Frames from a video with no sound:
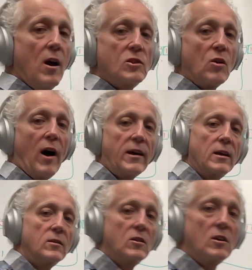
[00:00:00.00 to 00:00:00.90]
so I
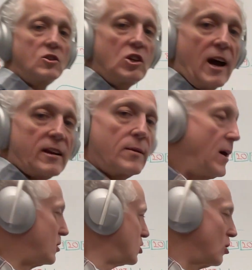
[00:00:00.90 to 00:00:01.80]
can check to
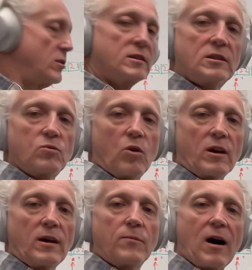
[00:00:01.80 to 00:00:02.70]
make sure this is
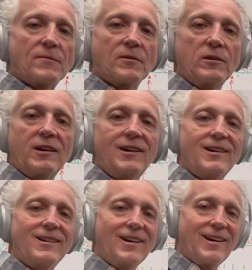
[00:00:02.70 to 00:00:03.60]
working properly
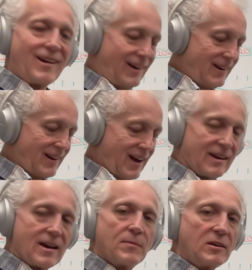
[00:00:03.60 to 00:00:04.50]
and and I
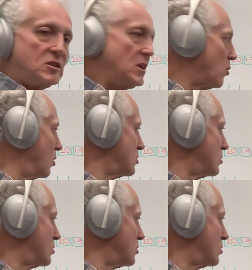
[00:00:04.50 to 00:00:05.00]
get my zero